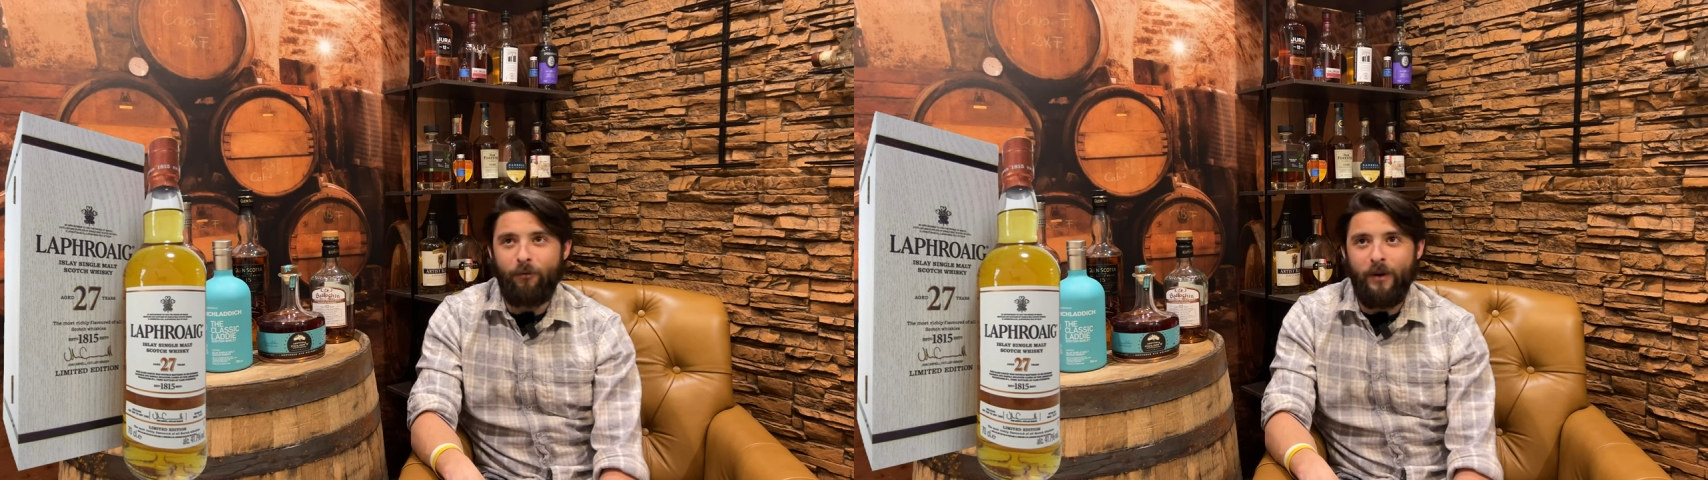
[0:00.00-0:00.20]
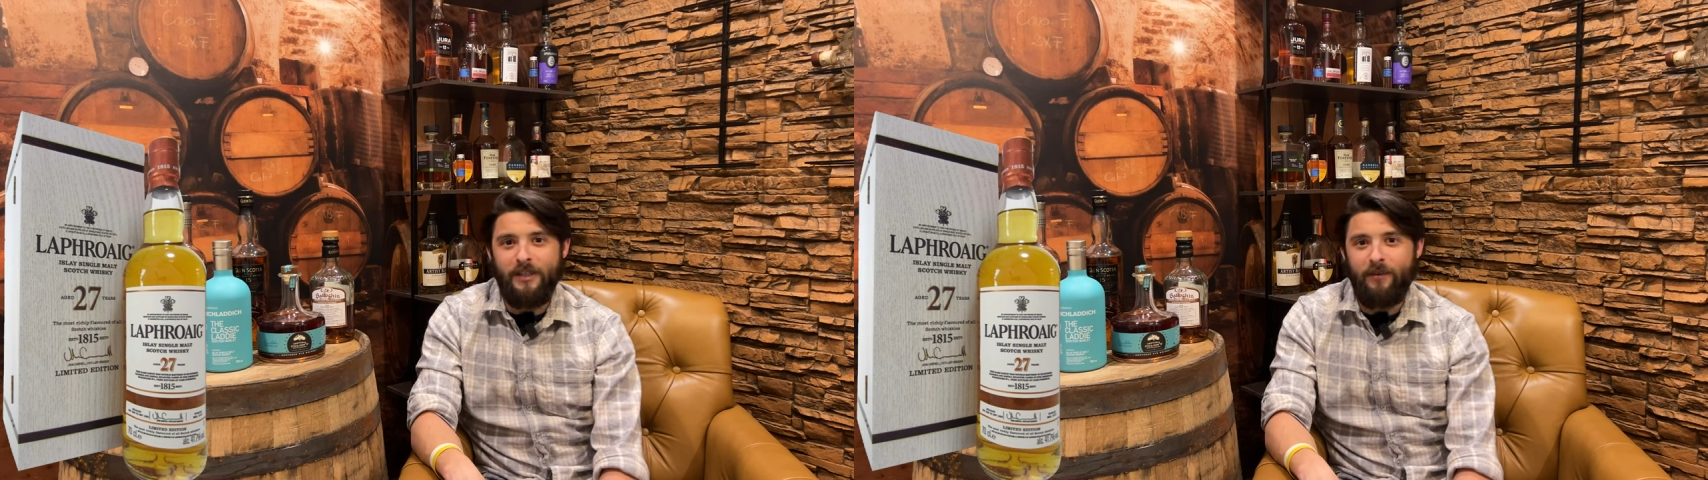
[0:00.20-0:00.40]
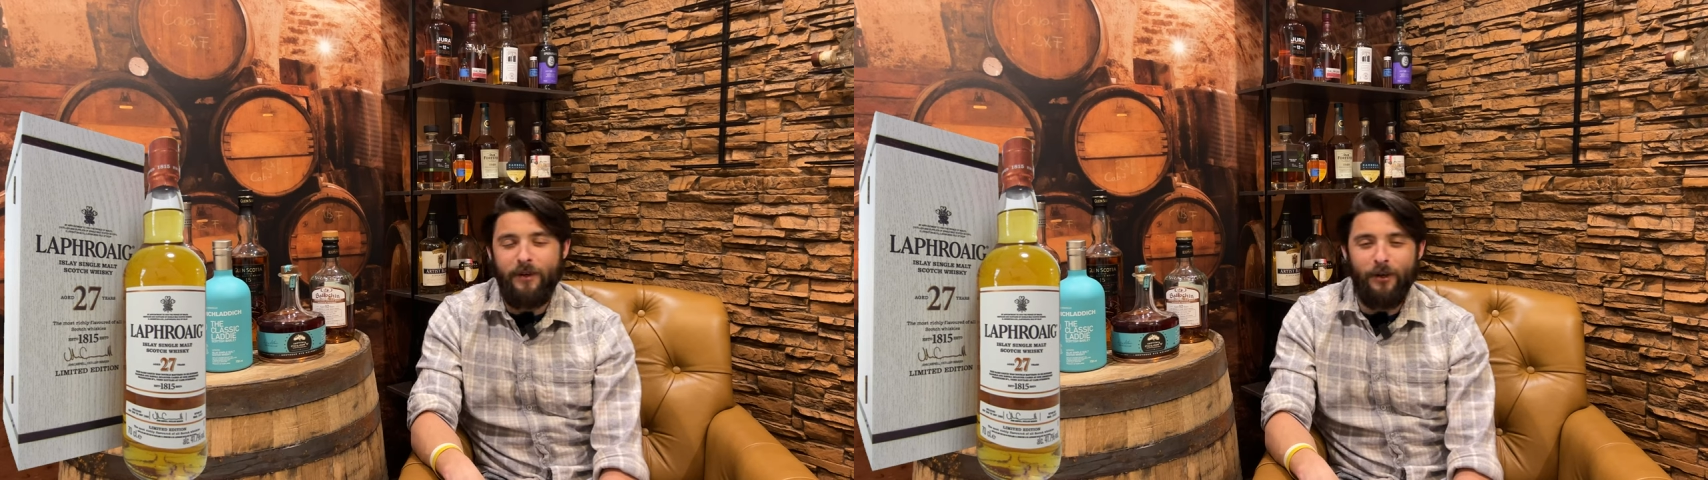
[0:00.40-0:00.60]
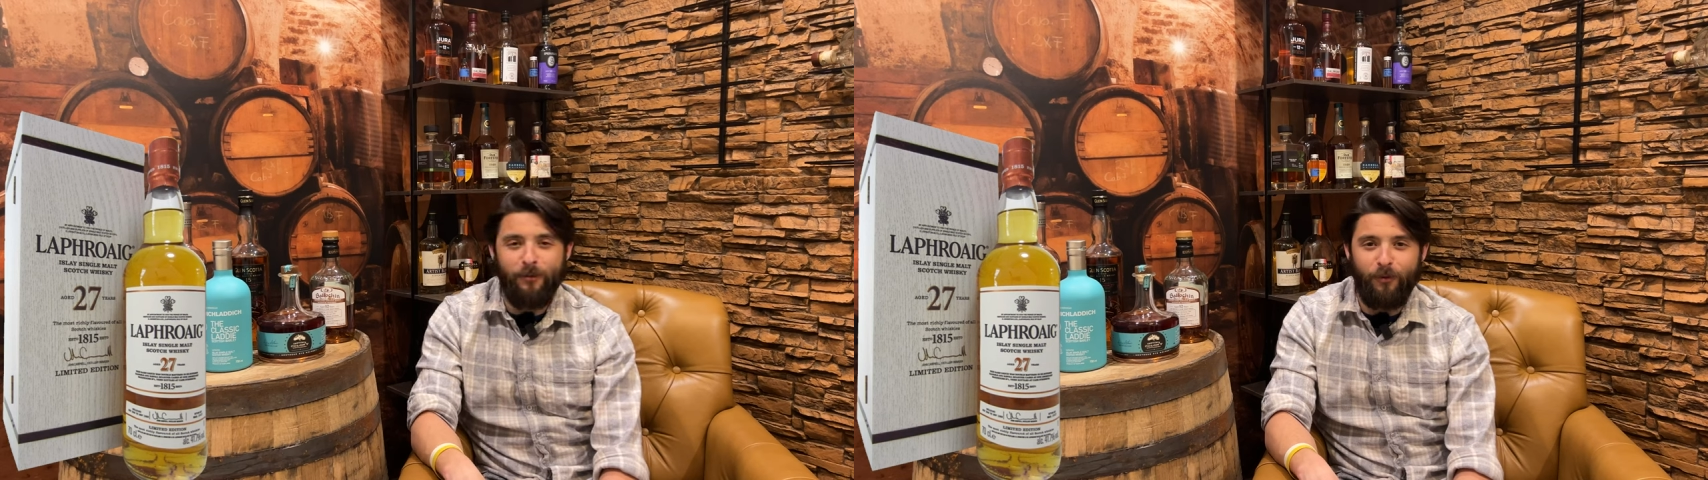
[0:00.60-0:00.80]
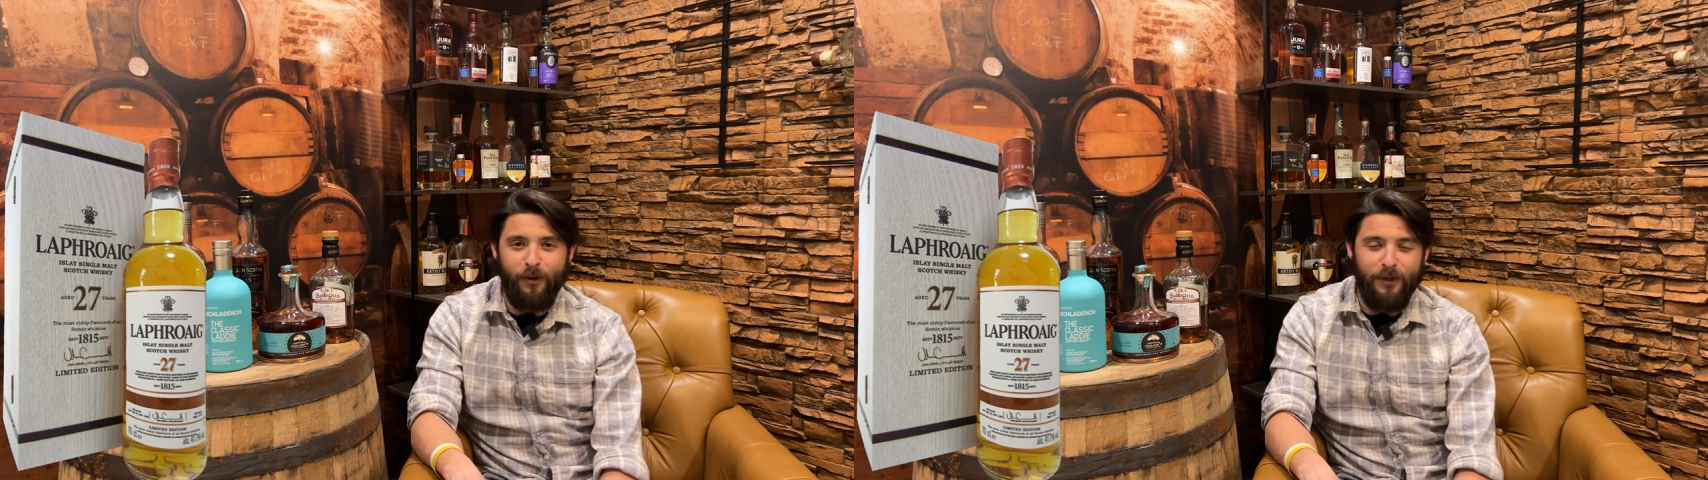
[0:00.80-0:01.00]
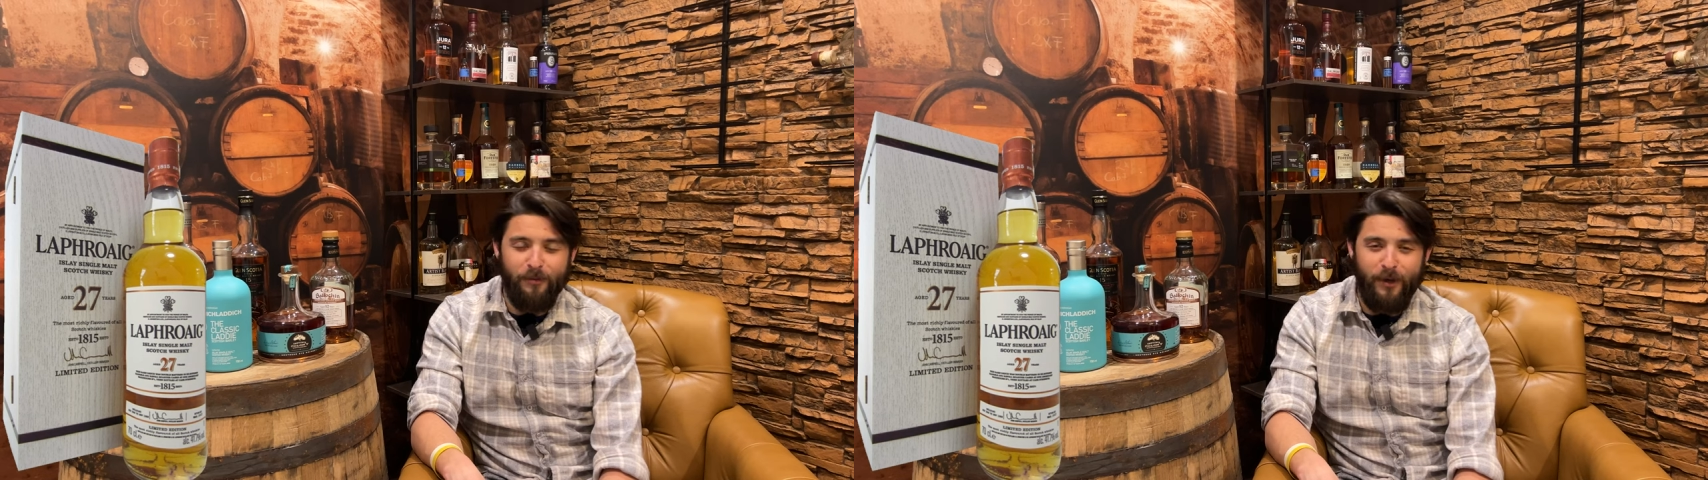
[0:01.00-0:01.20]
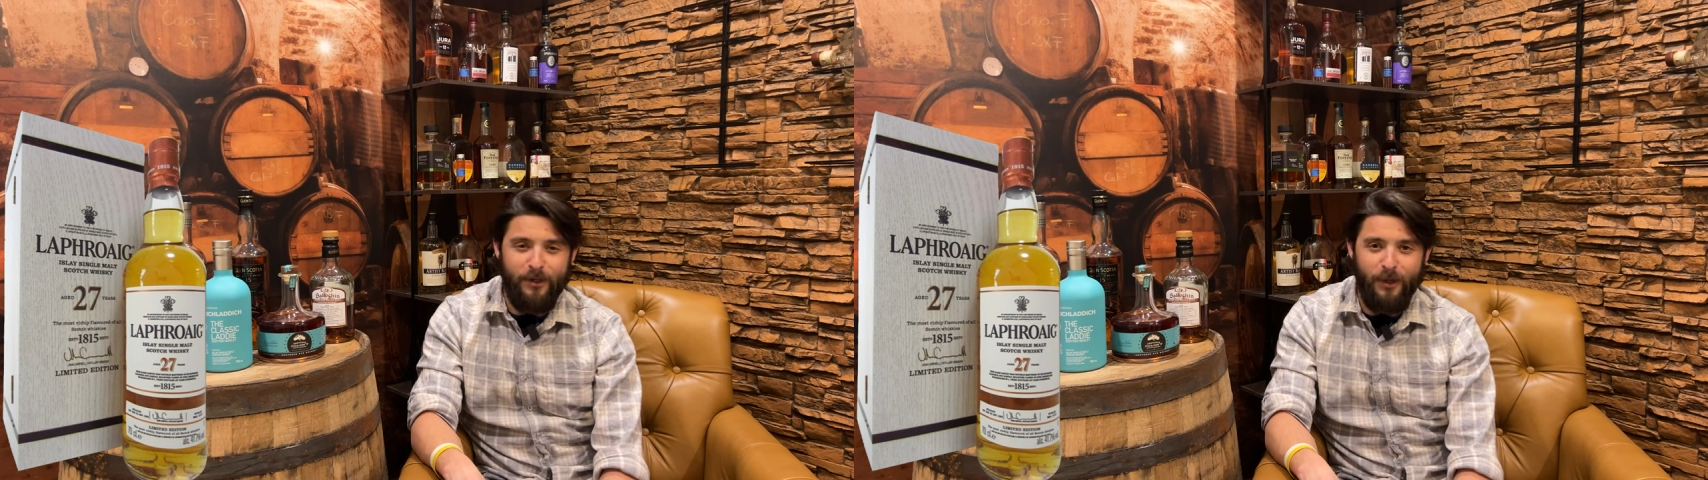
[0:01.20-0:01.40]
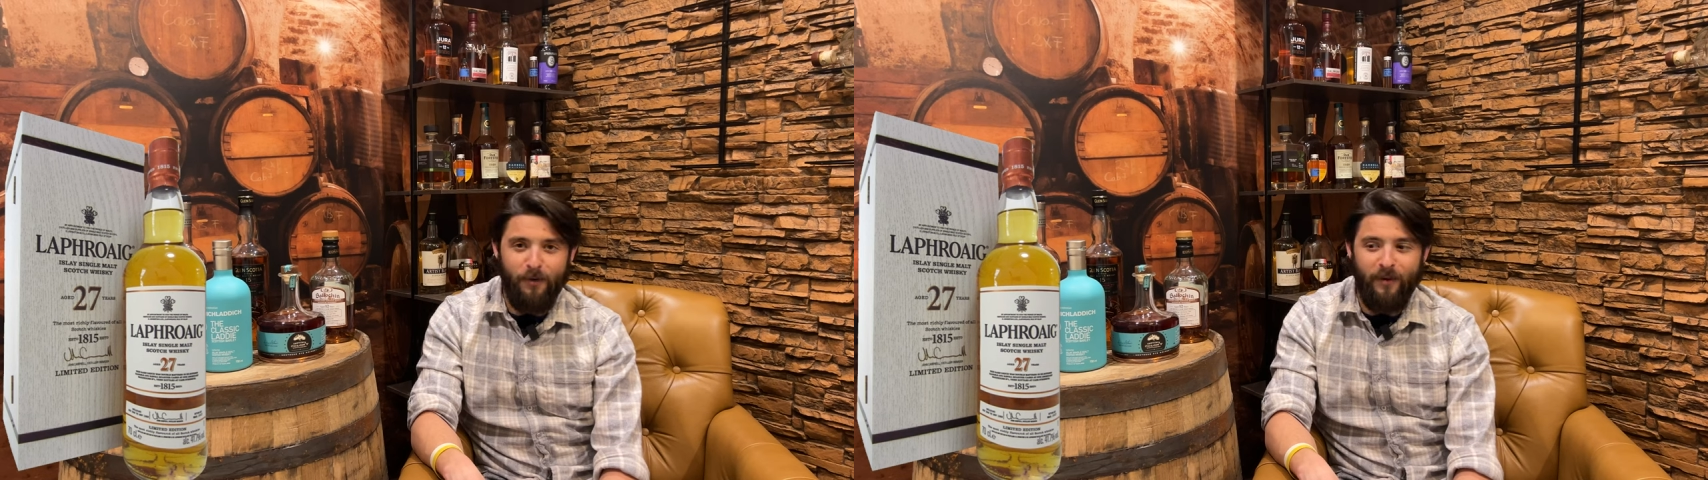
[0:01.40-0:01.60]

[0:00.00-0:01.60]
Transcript: 27-year Laphroaigs on my shelf.